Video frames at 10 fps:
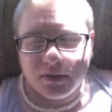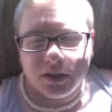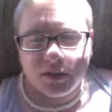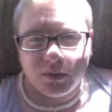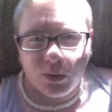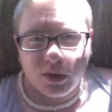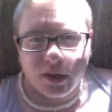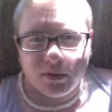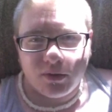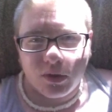
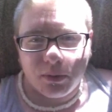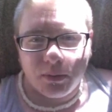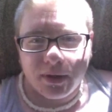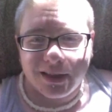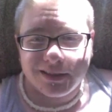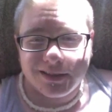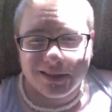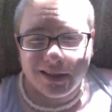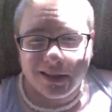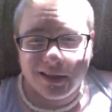dysphoria for me because it's
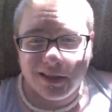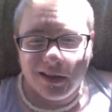like,